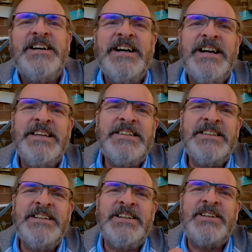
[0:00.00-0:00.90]
And
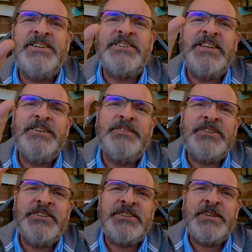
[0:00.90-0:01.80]
of course, it was
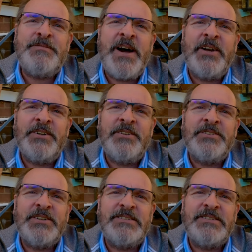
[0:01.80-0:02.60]
just a matter of.